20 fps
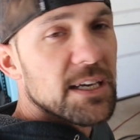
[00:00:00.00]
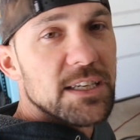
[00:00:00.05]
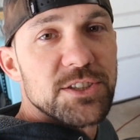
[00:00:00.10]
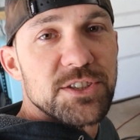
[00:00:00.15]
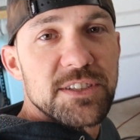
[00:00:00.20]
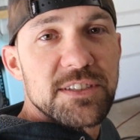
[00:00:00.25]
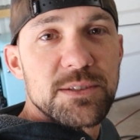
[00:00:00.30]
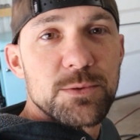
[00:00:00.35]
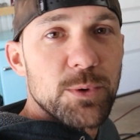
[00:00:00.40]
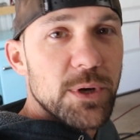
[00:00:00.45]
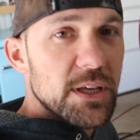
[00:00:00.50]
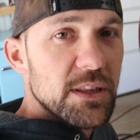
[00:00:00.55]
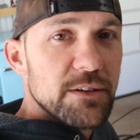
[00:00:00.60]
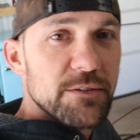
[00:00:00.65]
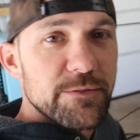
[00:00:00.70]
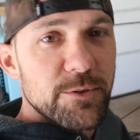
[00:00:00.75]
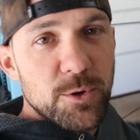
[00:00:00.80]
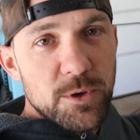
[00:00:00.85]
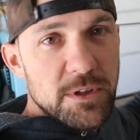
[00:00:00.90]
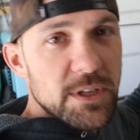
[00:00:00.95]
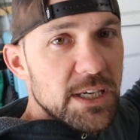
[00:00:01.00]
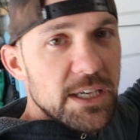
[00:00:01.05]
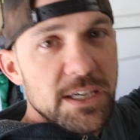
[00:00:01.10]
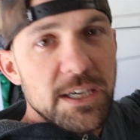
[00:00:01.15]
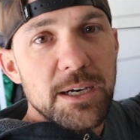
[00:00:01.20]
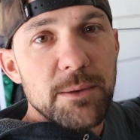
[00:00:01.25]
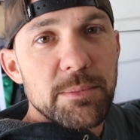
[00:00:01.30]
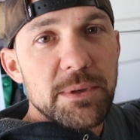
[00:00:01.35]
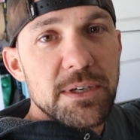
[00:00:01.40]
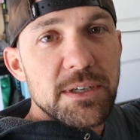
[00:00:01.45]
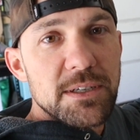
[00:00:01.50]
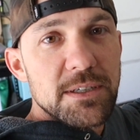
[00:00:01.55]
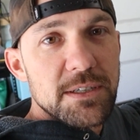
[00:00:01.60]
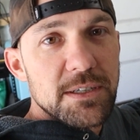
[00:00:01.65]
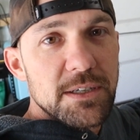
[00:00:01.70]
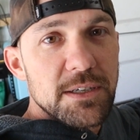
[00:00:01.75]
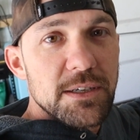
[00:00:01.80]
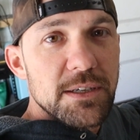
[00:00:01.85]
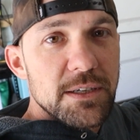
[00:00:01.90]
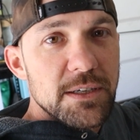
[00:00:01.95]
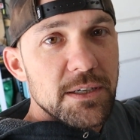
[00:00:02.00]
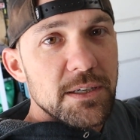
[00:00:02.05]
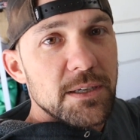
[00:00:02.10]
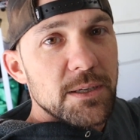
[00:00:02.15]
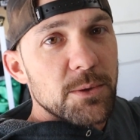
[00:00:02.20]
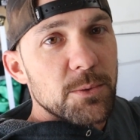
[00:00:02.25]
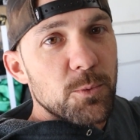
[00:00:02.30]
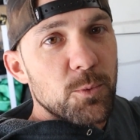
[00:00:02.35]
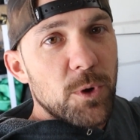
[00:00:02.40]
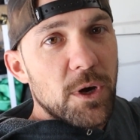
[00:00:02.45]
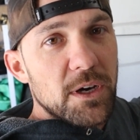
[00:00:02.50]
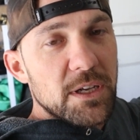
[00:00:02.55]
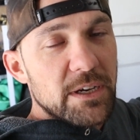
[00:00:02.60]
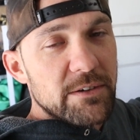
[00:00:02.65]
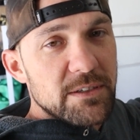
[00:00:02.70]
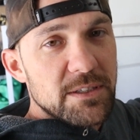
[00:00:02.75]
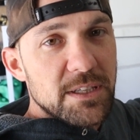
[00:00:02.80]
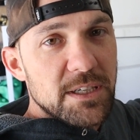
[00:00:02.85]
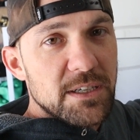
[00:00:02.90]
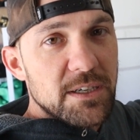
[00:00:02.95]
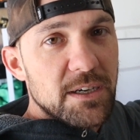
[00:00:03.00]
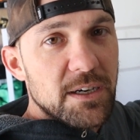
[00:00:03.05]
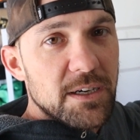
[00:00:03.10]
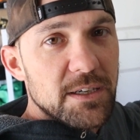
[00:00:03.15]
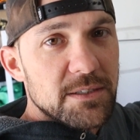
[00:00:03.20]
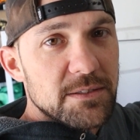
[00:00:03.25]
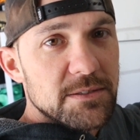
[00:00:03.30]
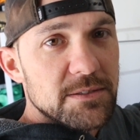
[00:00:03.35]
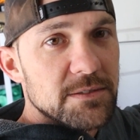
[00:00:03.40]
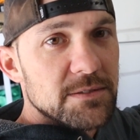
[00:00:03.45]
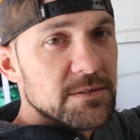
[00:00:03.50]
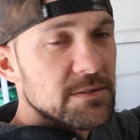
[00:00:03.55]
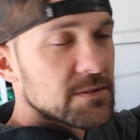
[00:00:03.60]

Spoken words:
can just swing the 4-link up and weld everything on.